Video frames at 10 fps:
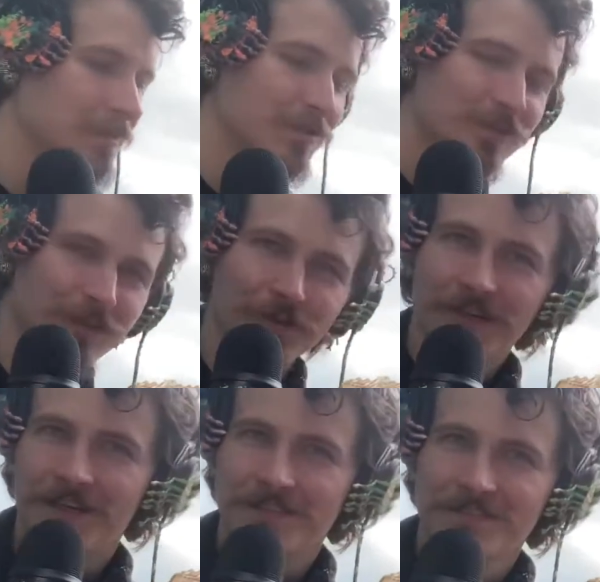
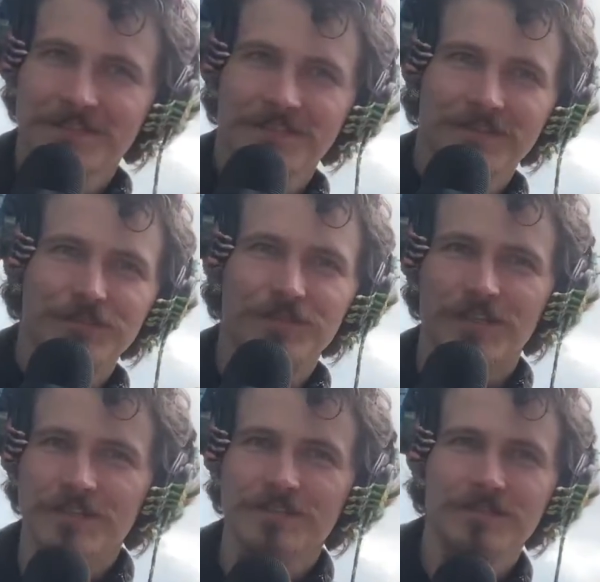showcased
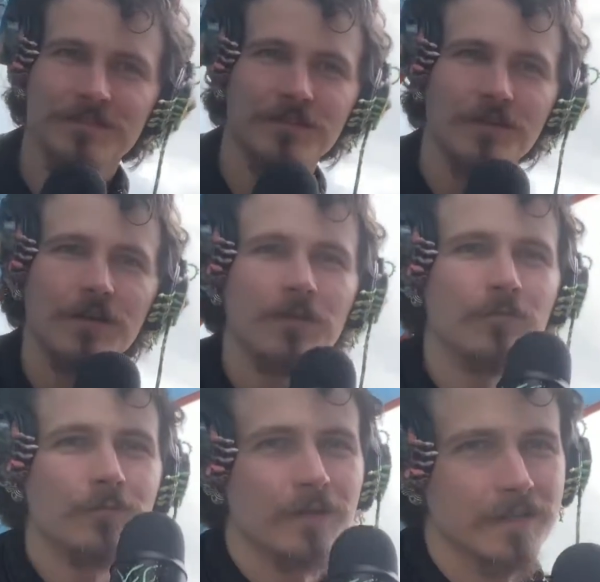just
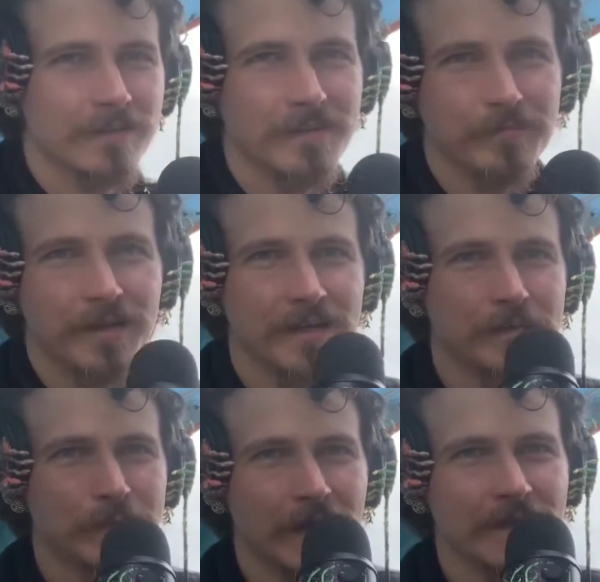what the
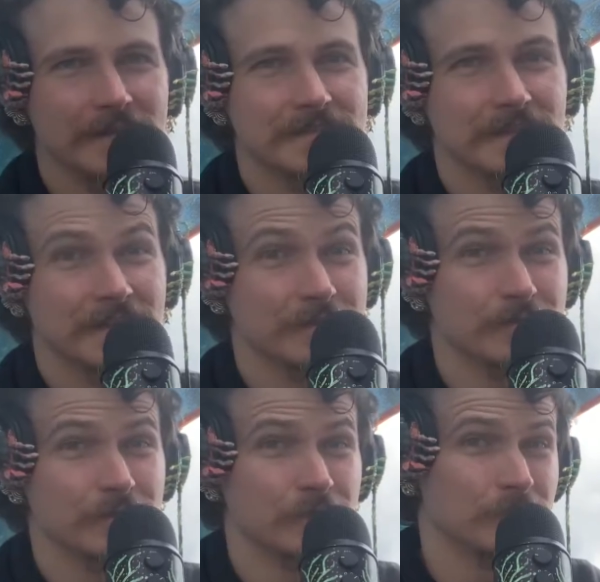Mind Palace can
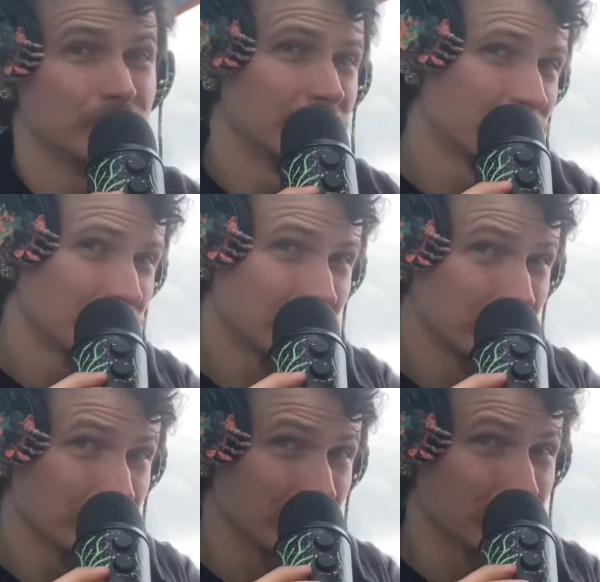do
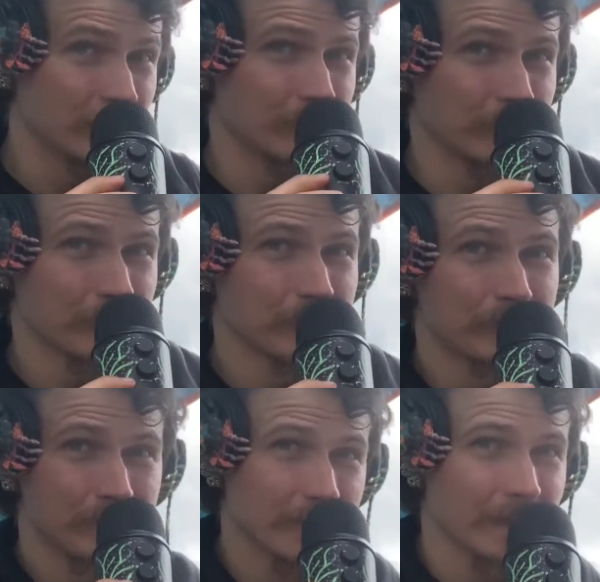for you,
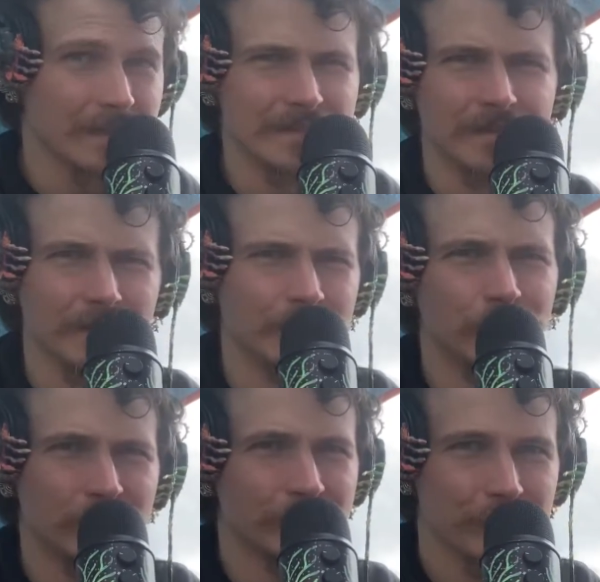and is still
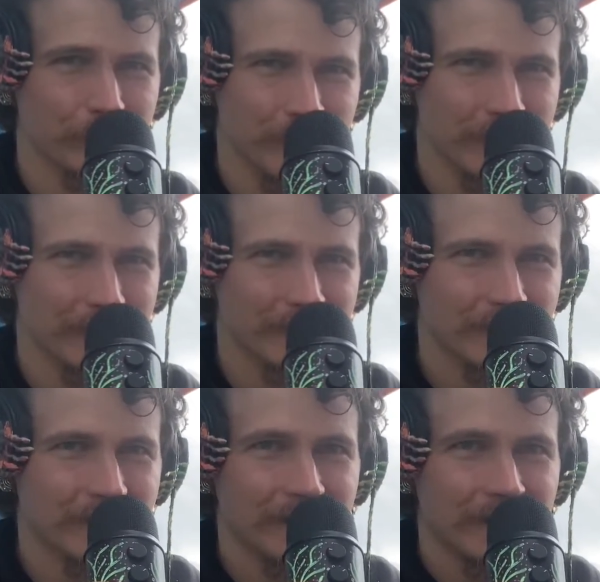doing for me.
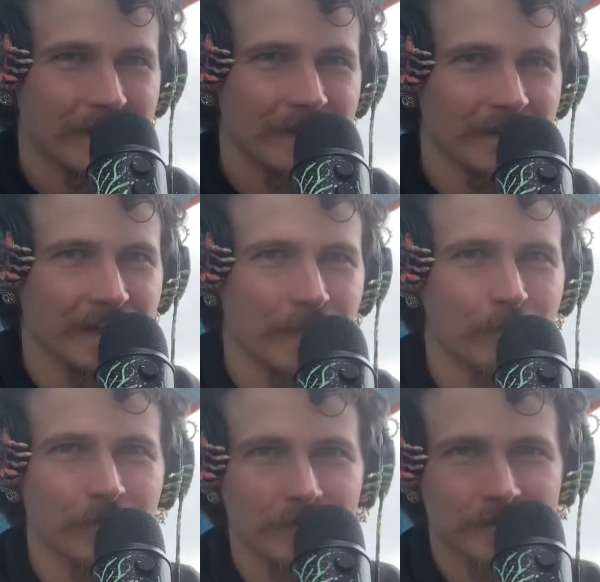Like, I
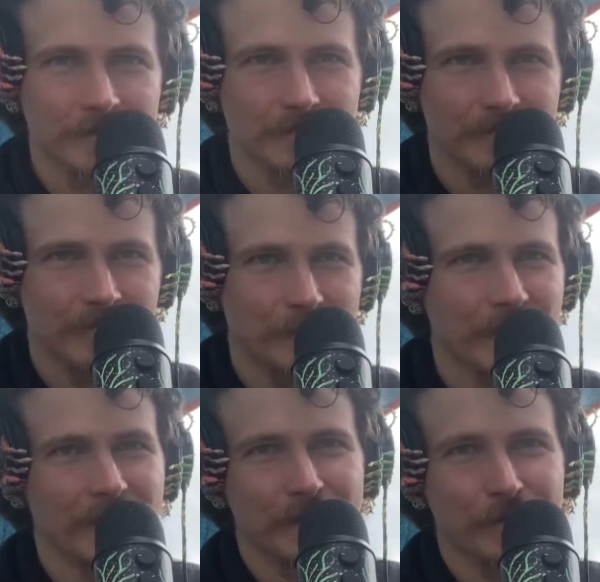won't, I'm
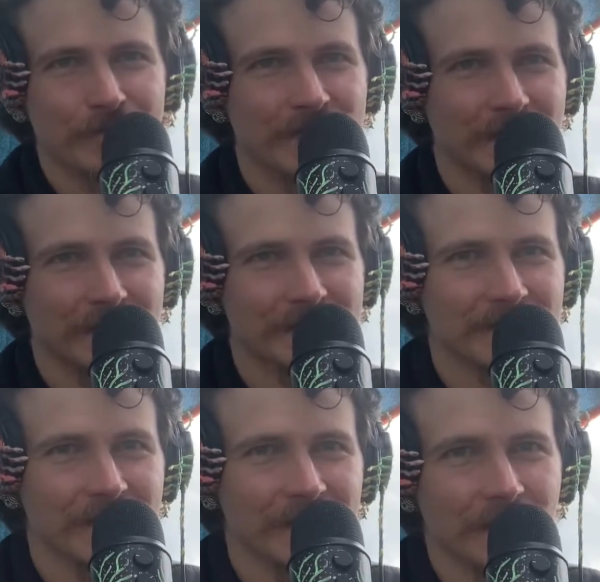not going to present
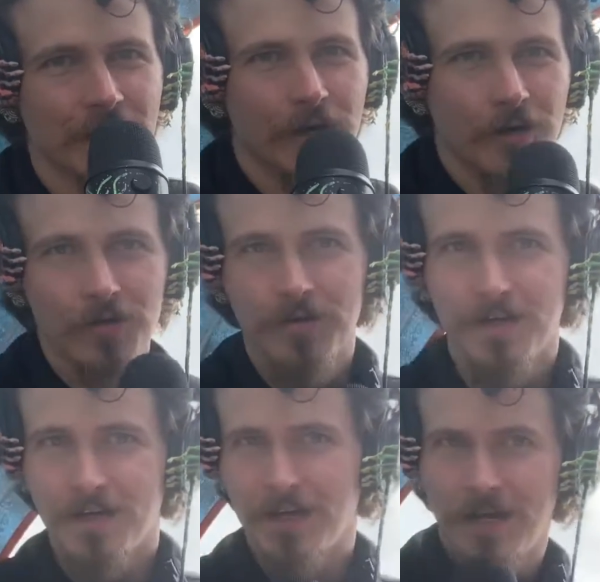this like, oh,
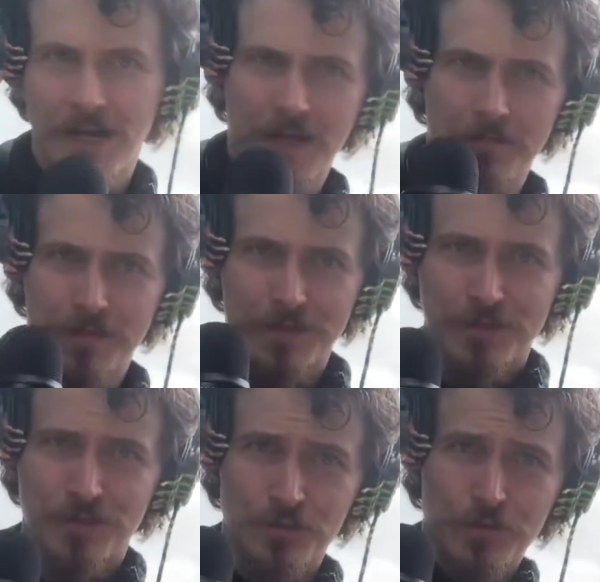I am this
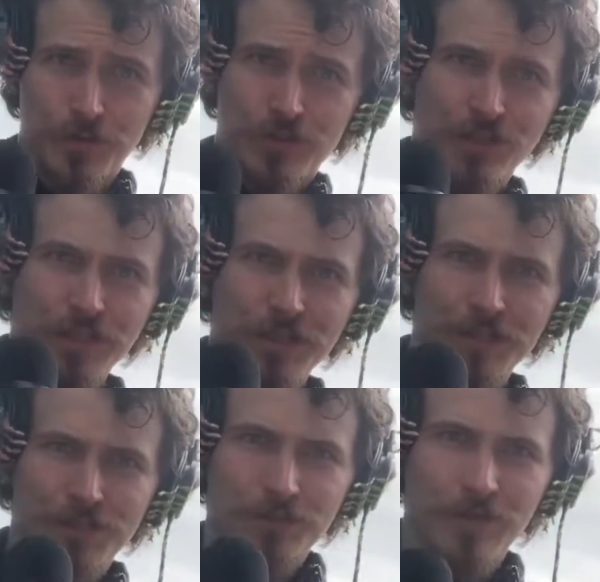super
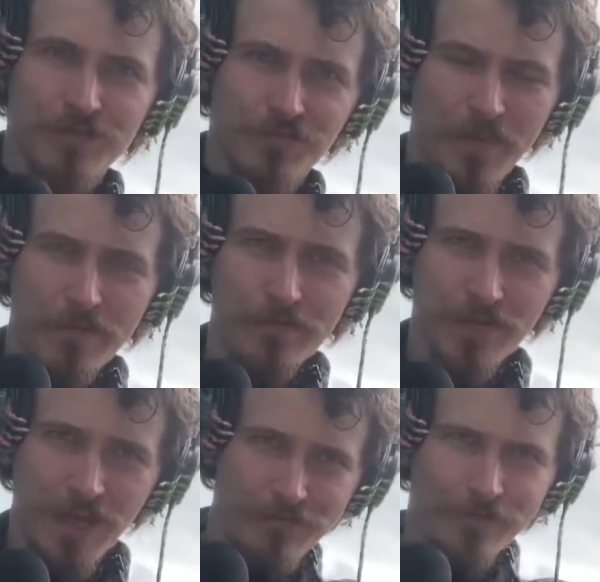genius who has
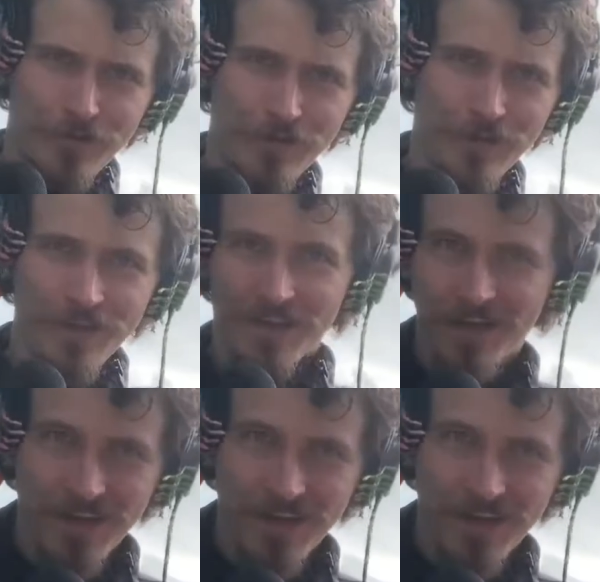remembered everything.